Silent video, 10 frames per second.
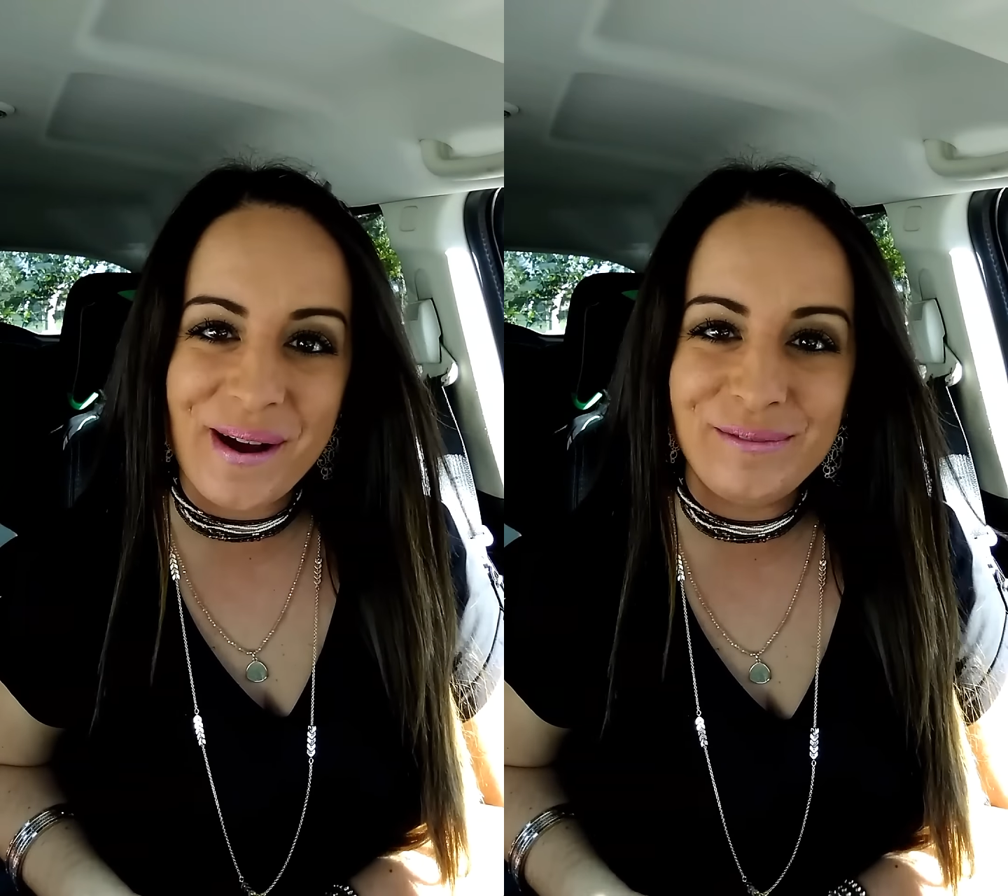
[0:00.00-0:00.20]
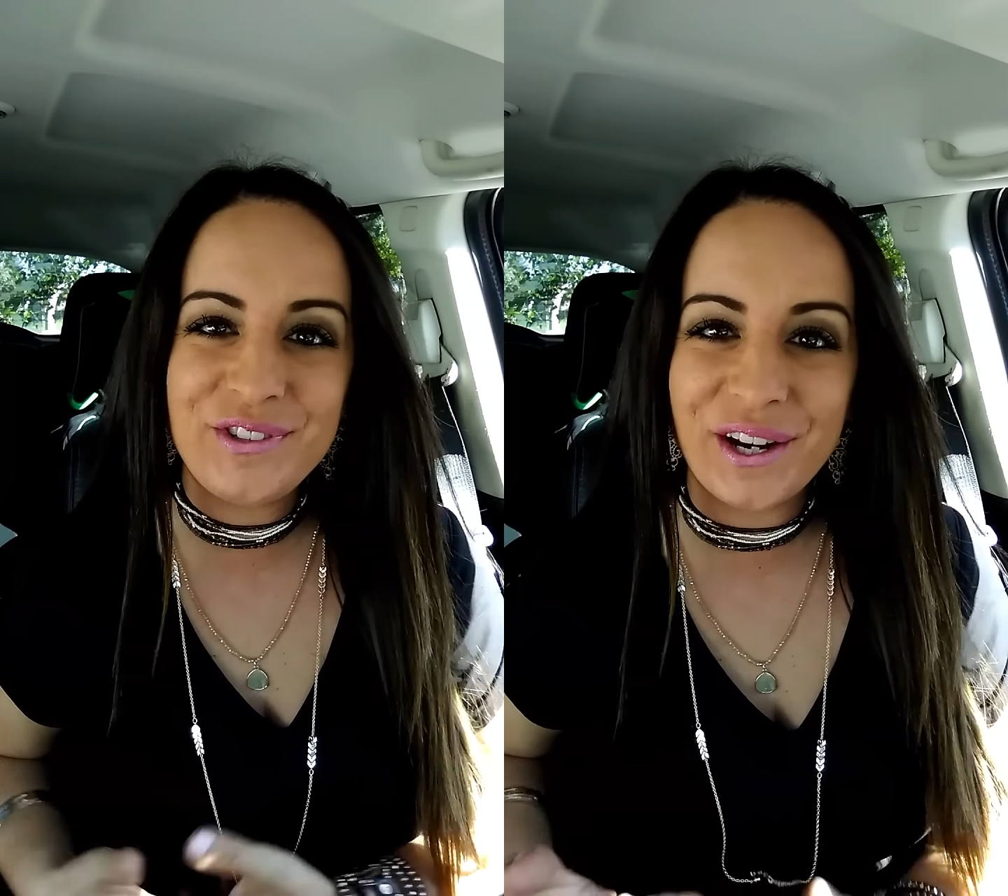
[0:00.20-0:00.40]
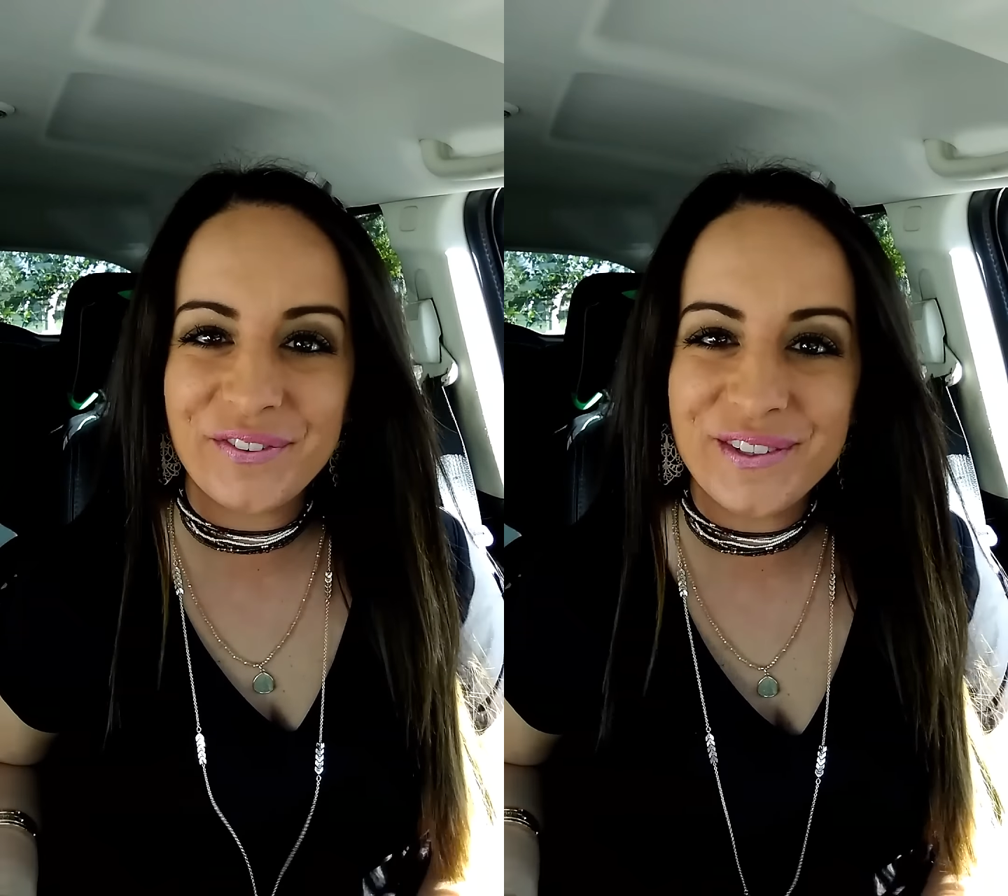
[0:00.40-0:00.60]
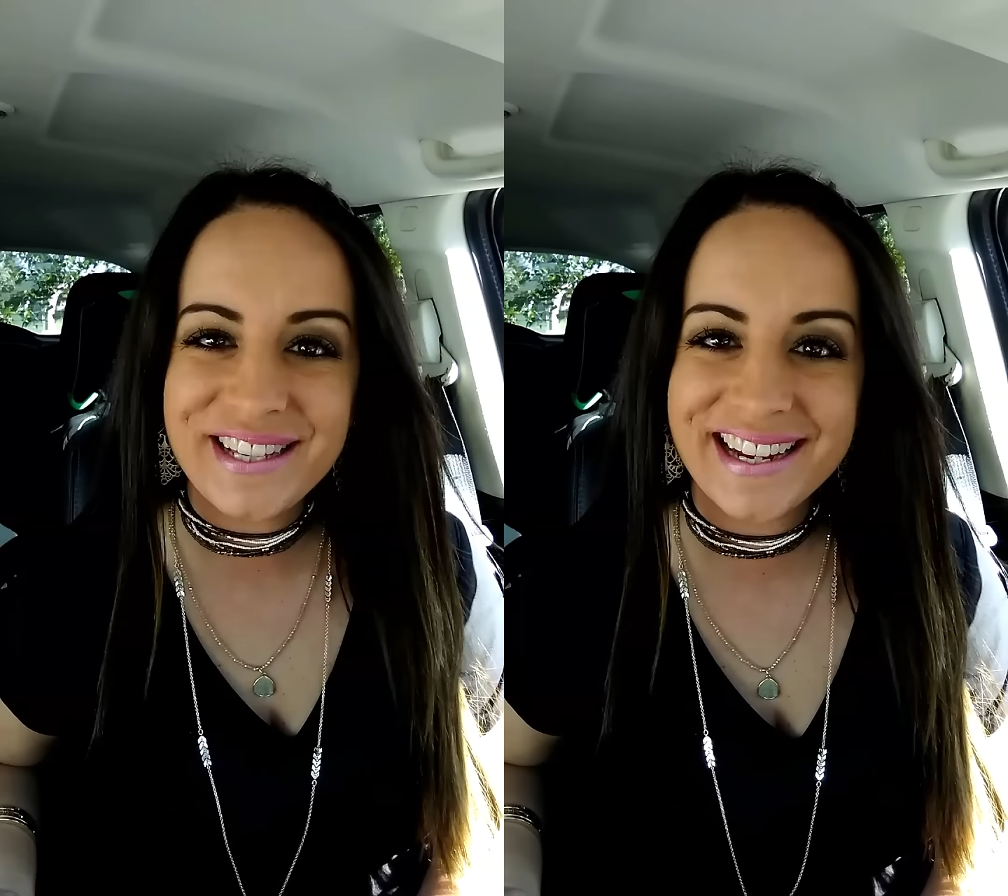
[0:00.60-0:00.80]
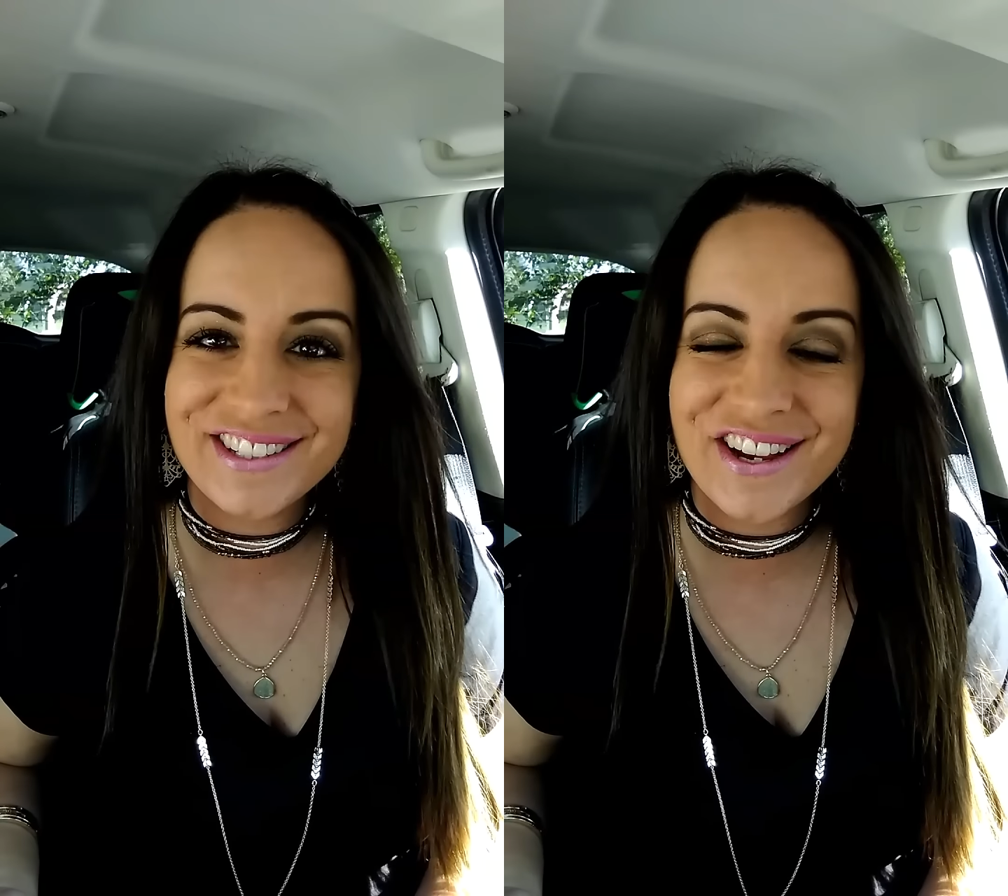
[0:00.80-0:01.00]
I'm Jennifer
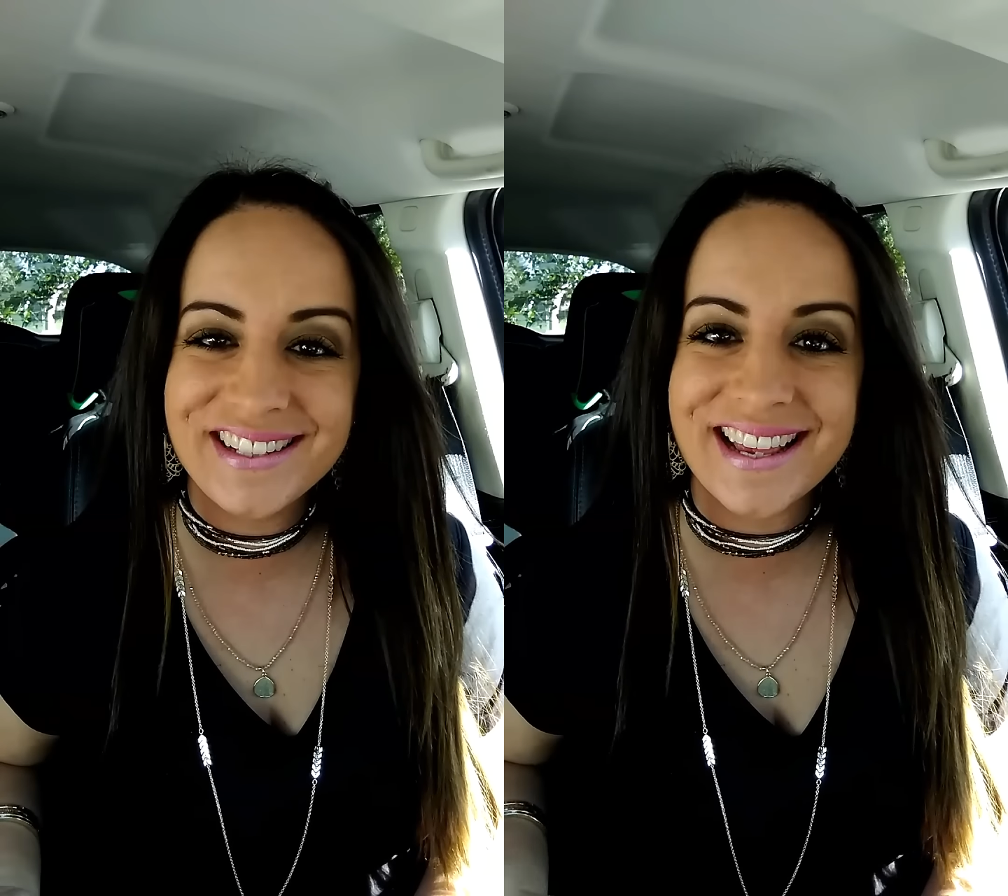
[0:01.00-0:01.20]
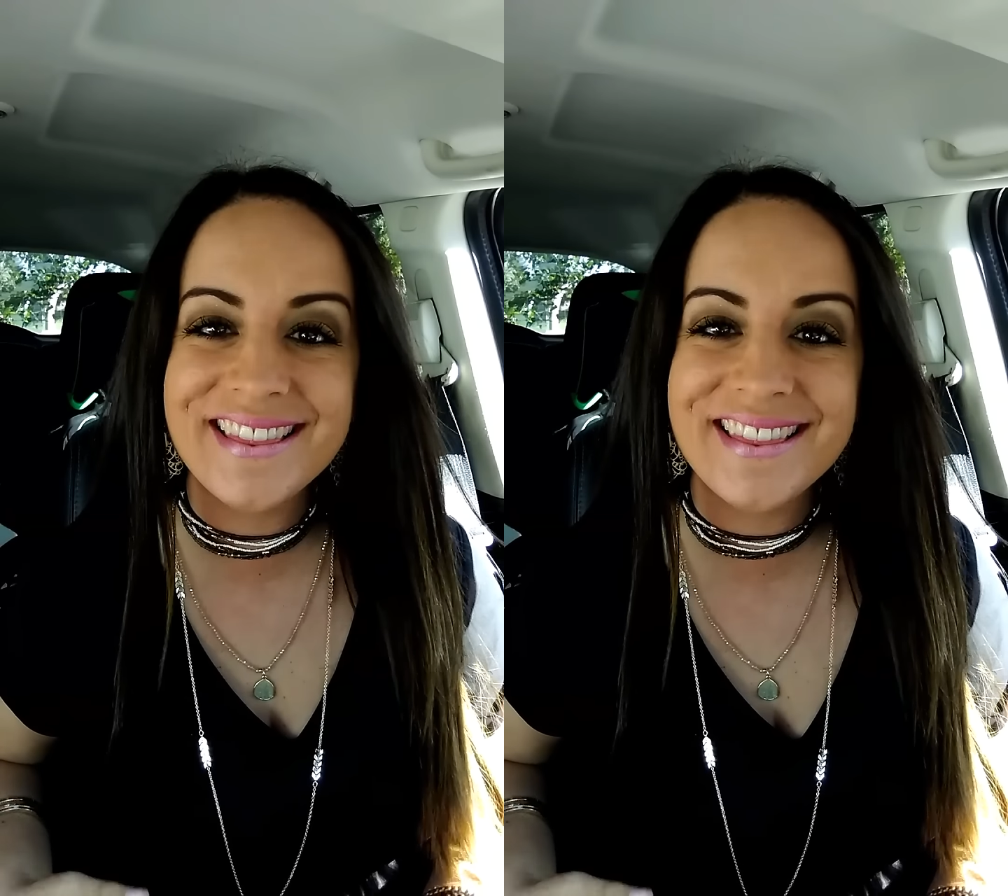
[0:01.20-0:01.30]
Sanchez,